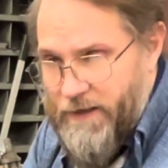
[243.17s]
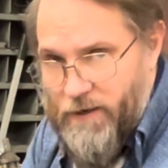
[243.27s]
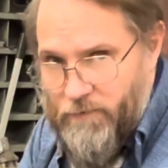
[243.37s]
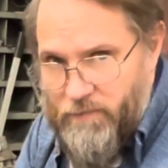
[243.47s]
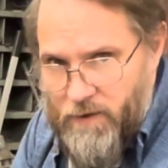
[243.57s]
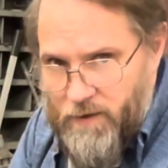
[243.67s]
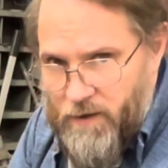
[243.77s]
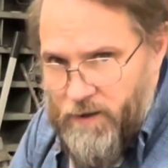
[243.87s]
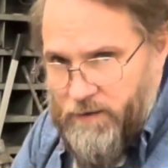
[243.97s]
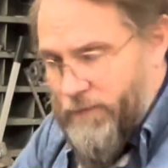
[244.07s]
I gotta
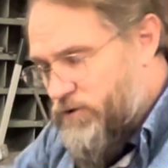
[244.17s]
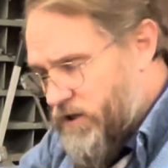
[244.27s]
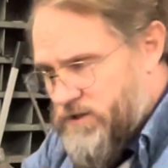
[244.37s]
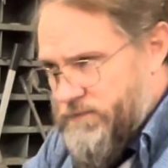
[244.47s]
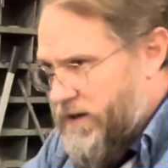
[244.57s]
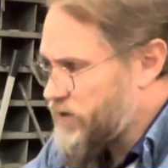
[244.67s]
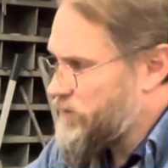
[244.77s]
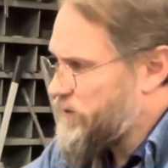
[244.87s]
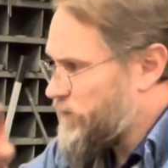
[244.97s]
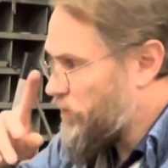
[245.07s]
double check some measurements,